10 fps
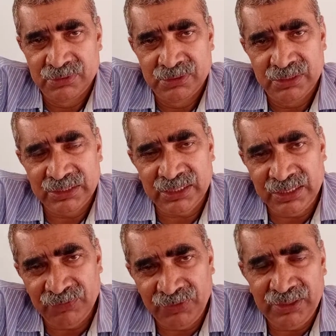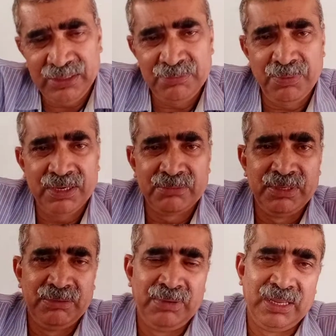Like that every
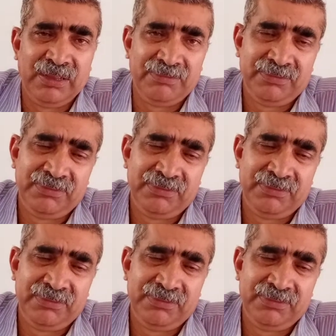department may have.